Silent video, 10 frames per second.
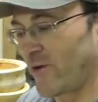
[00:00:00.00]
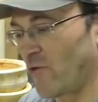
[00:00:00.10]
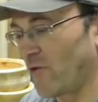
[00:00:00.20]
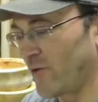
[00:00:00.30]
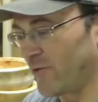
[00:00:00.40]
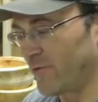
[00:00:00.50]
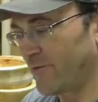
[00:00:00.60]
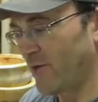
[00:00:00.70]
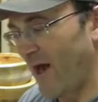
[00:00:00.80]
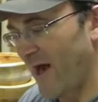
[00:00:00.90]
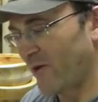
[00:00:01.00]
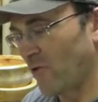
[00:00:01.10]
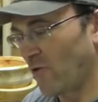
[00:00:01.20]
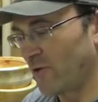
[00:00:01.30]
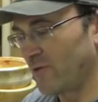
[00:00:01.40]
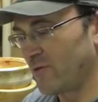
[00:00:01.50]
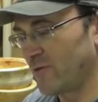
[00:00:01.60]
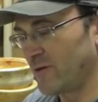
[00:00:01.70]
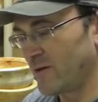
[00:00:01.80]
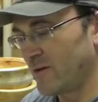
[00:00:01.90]
oil. If you add oil,
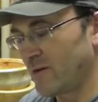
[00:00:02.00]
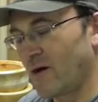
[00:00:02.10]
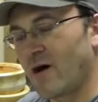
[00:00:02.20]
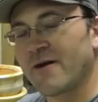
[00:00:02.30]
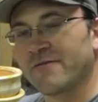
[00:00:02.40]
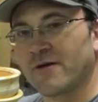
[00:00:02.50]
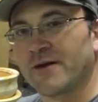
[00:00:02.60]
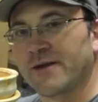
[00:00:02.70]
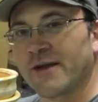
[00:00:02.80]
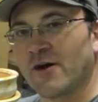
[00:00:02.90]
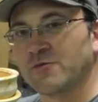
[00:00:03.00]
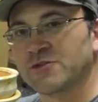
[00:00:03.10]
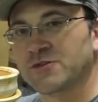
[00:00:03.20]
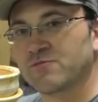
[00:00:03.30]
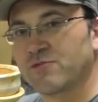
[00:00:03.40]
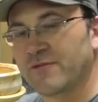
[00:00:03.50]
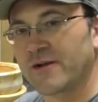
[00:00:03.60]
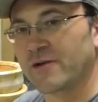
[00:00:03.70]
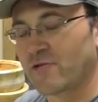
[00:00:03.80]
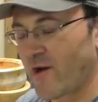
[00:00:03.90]
I find it helps
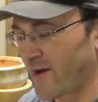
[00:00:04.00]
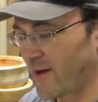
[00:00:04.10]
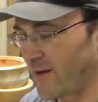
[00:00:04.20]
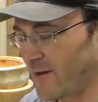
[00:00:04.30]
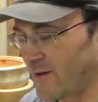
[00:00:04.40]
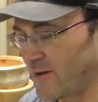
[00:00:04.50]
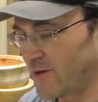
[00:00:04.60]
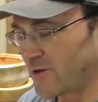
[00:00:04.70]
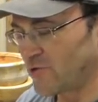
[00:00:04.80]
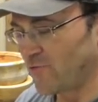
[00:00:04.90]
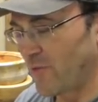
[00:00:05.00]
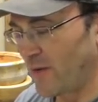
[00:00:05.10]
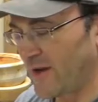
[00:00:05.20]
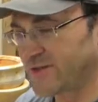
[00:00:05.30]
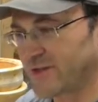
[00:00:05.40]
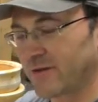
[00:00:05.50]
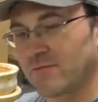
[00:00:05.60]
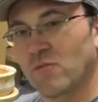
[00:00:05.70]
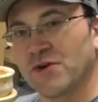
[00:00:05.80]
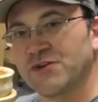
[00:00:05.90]
prevent cracking, because you're
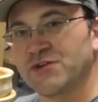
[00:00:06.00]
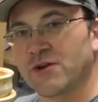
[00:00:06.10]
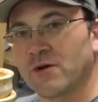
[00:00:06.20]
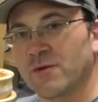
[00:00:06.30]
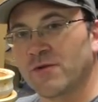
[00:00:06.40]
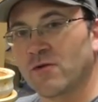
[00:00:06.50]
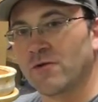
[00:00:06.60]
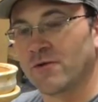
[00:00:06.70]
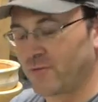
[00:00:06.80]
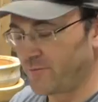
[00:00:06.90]
replacing moisture with oil.